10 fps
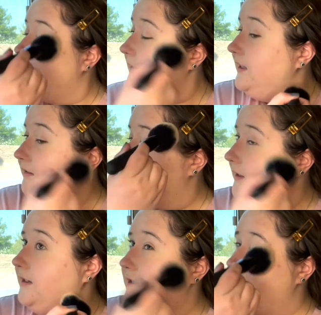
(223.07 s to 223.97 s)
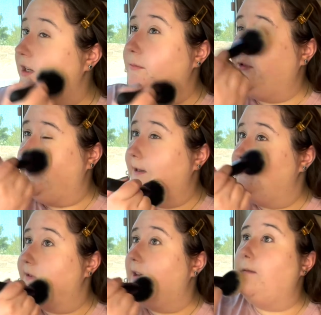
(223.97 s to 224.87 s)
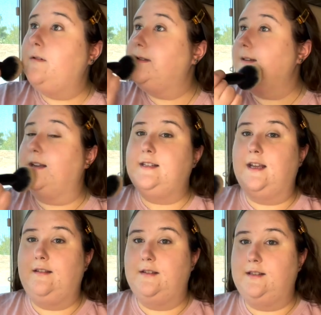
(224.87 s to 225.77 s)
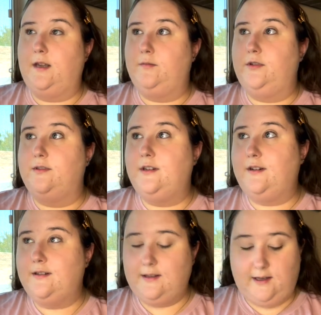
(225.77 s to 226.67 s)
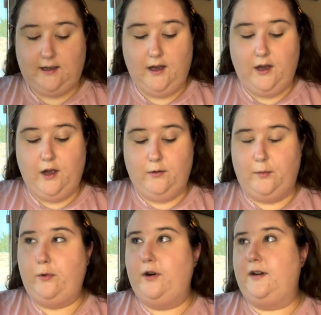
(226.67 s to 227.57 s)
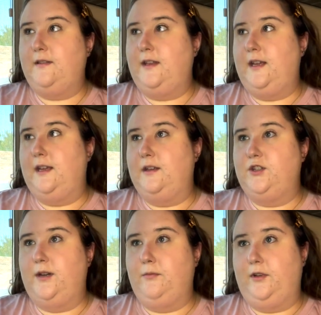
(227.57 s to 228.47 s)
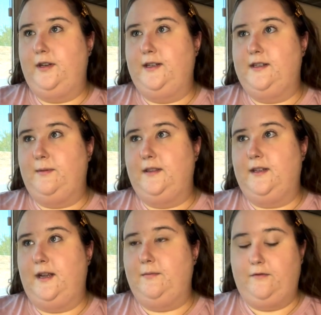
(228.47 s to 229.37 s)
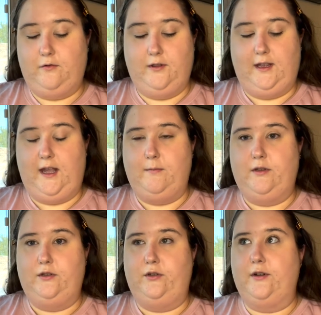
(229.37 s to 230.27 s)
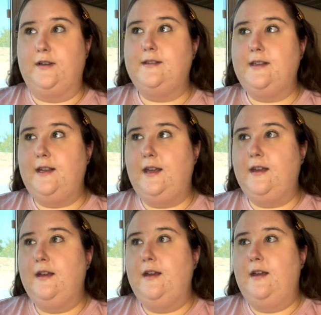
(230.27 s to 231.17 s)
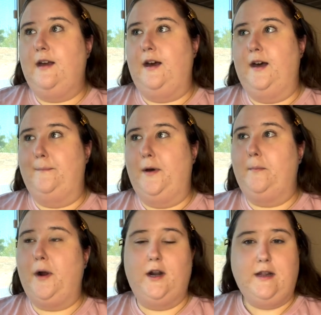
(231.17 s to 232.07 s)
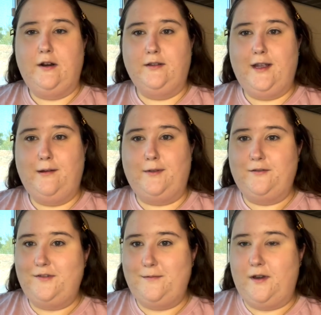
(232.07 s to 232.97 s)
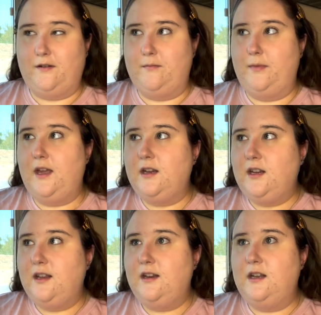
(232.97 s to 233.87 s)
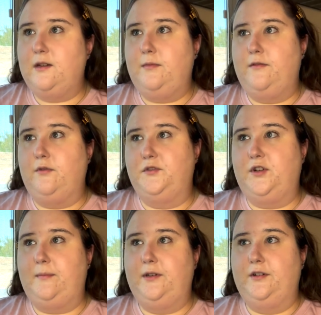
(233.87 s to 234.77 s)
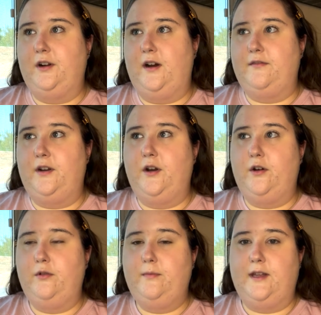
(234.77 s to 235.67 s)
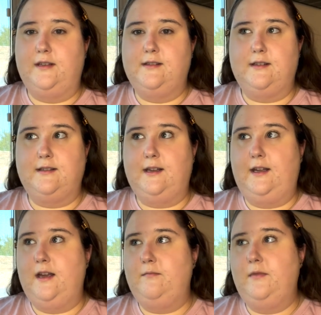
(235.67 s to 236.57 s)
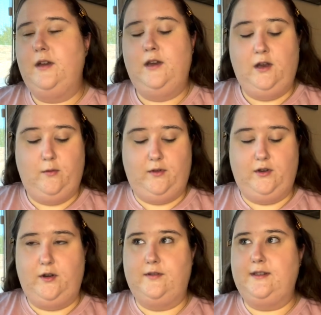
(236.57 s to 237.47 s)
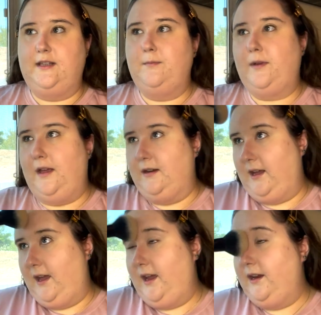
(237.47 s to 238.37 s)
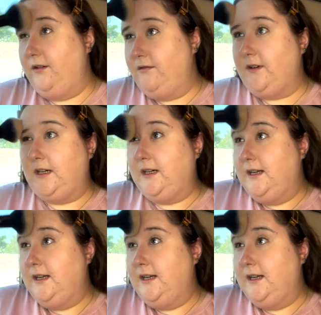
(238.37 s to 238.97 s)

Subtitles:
Even Chamberlain himself was not taking this game too seriously. Reportedly, Chamberlain had spent the night before the game in New York City, partying all night with a female companion before dropping her off at home at 6 a.m. with no sleep and a hangover.